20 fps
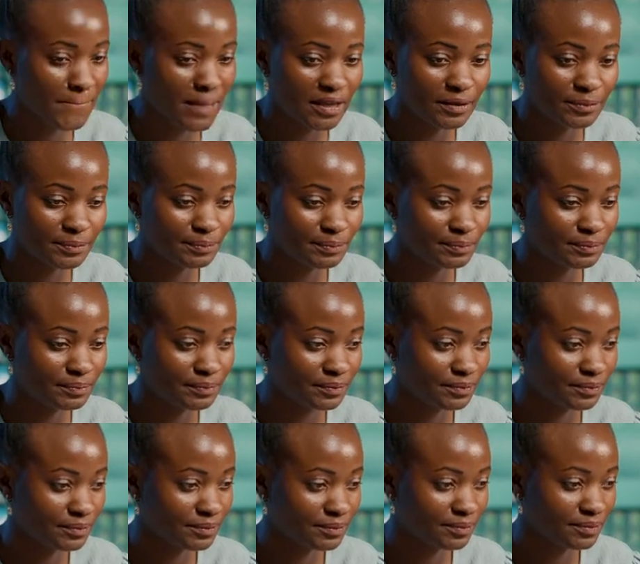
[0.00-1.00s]
I'm gonna tell
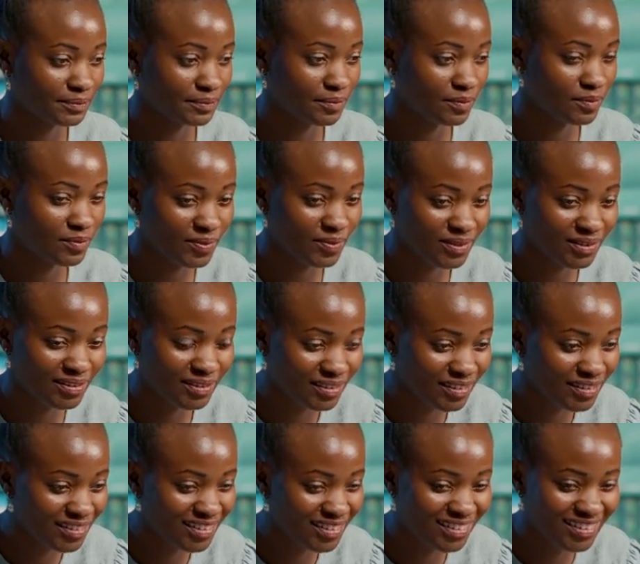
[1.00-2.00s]
y'all why I'm adding
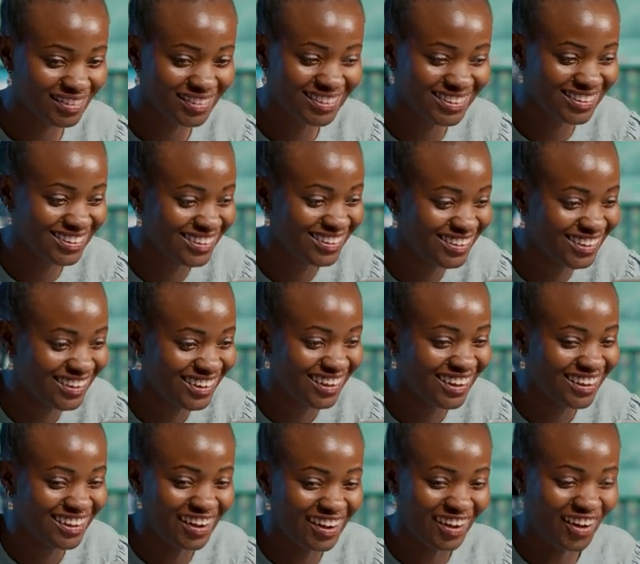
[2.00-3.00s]
more e.l.f. Beauty
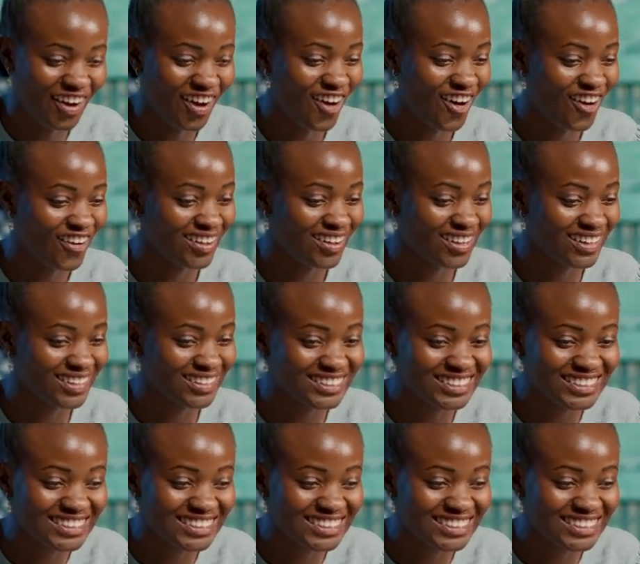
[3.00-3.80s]
stock to my